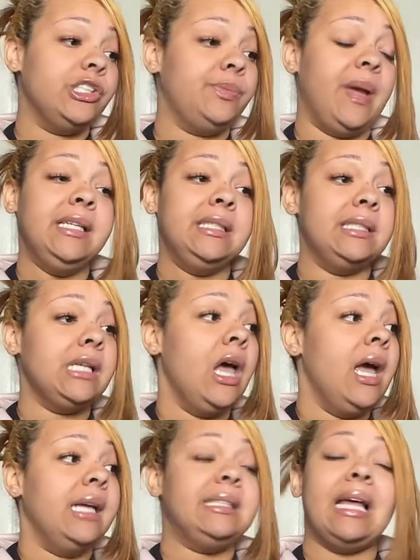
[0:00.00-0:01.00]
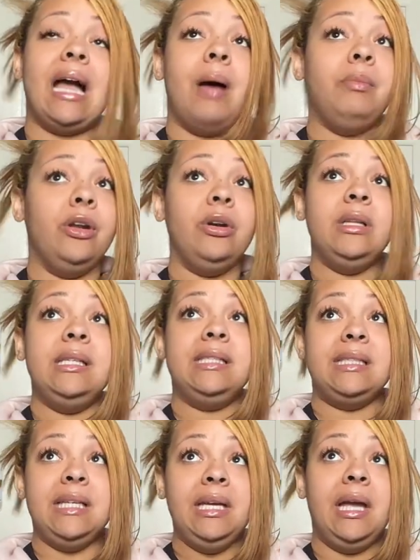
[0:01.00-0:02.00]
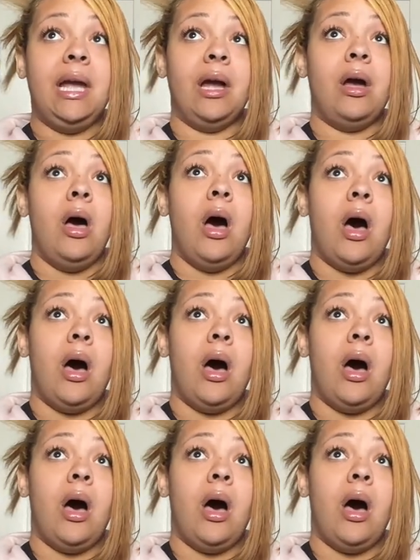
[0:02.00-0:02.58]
Your spaces, it's like I'm literally seeing